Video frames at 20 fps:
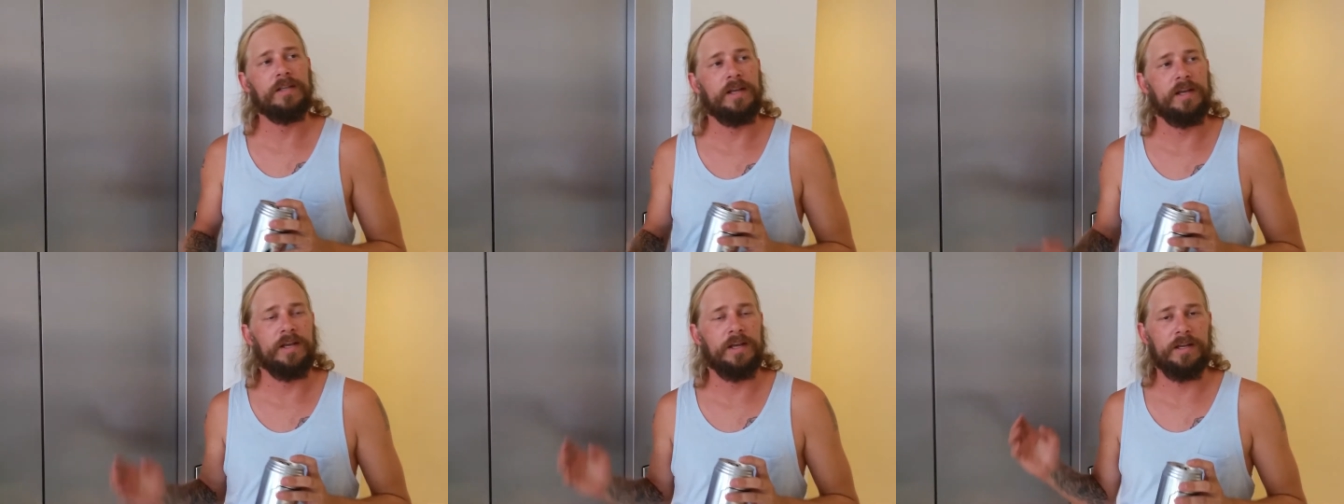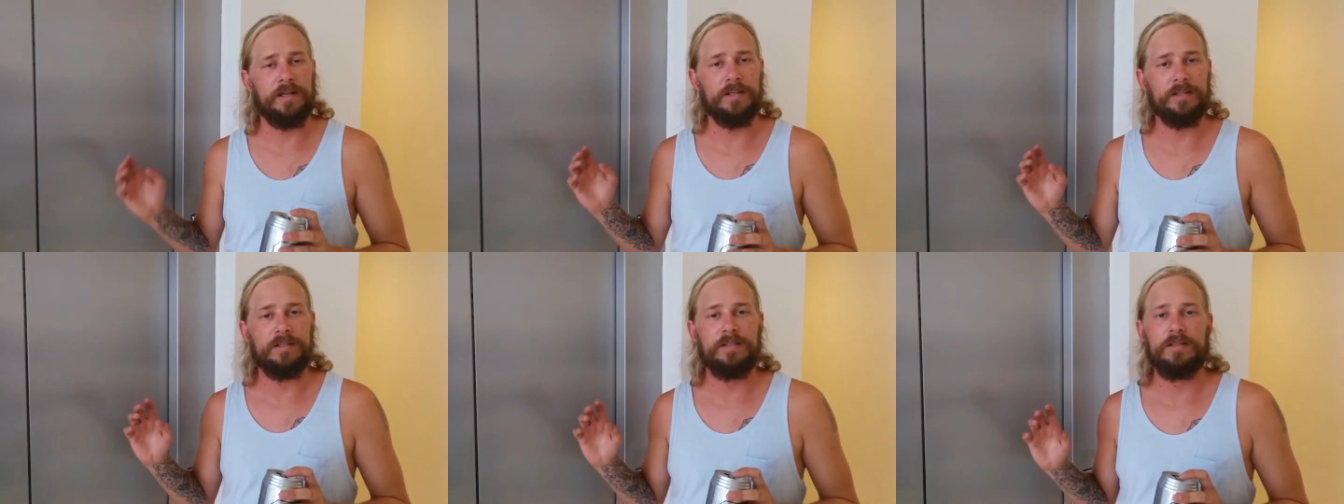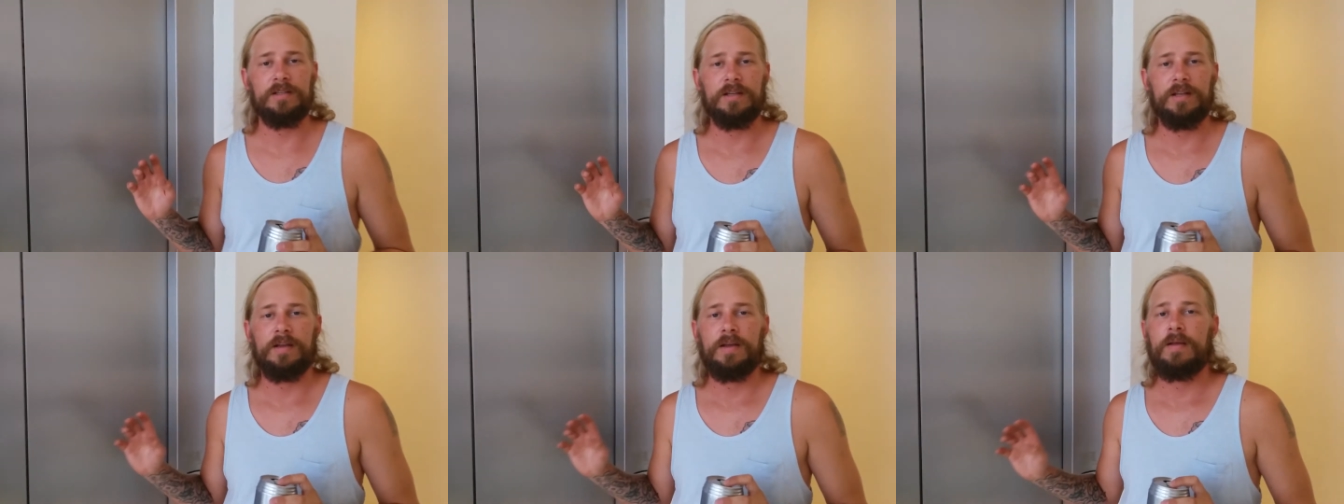is
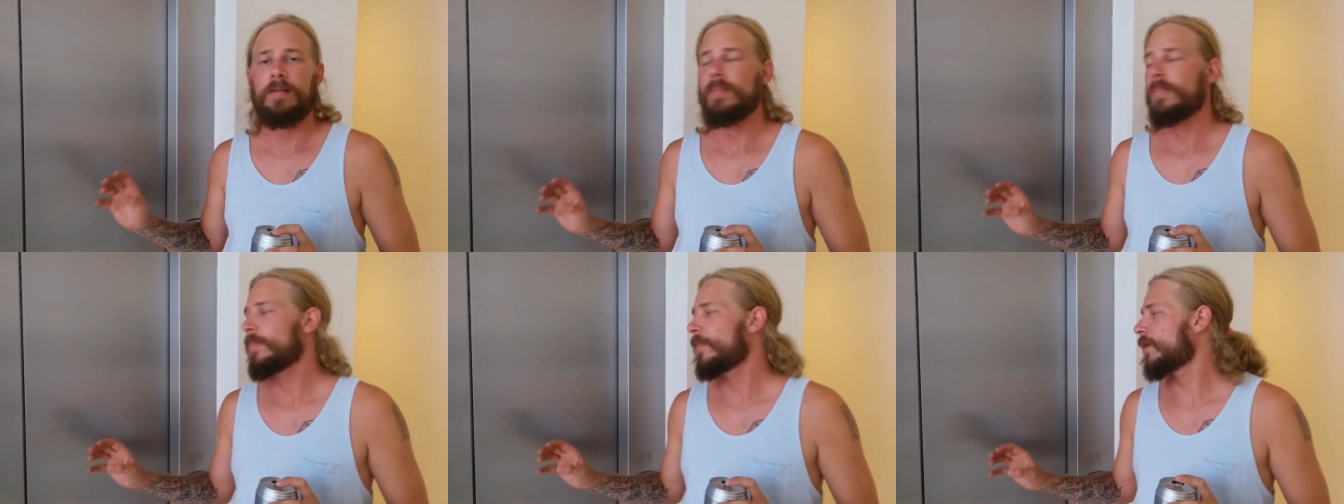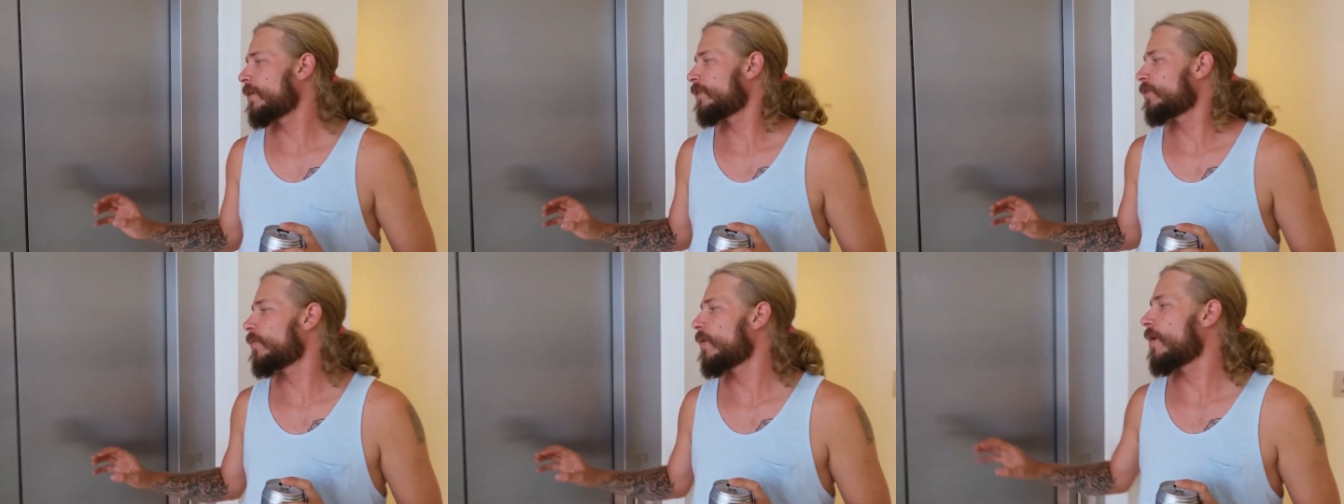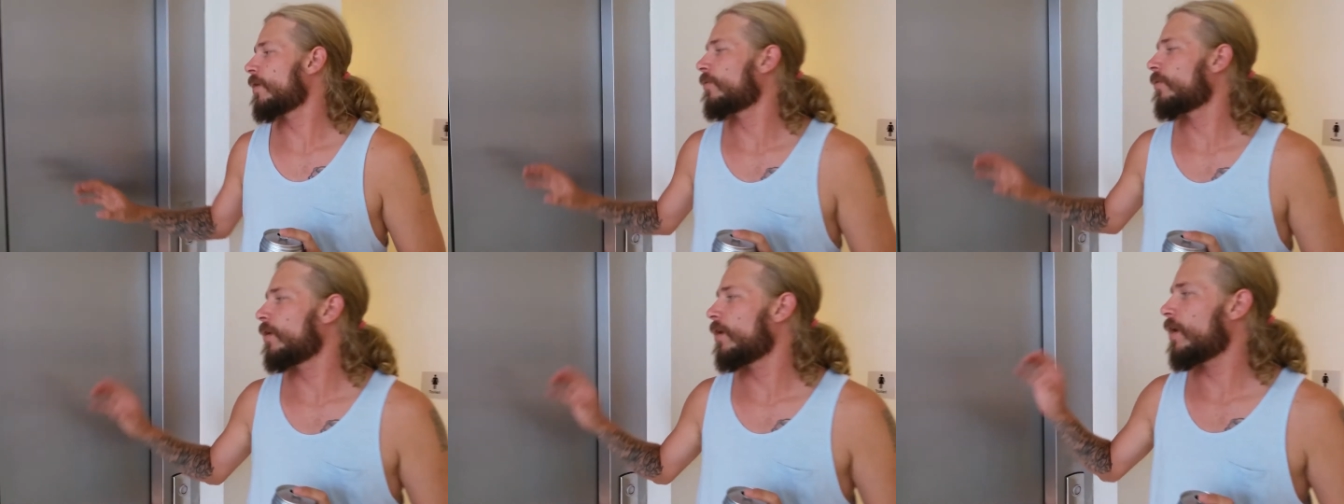this
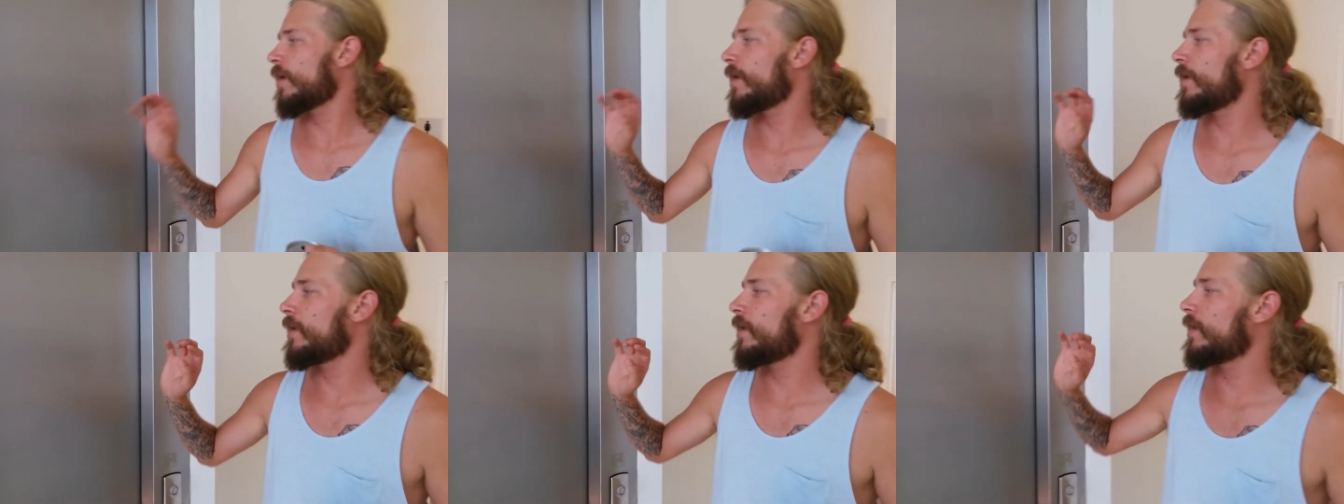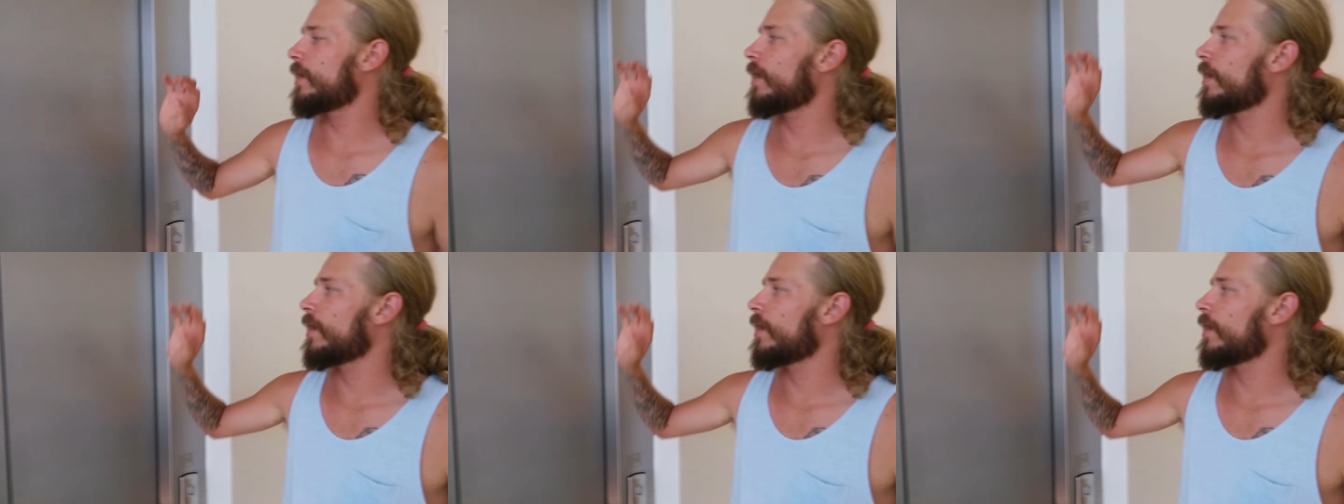one right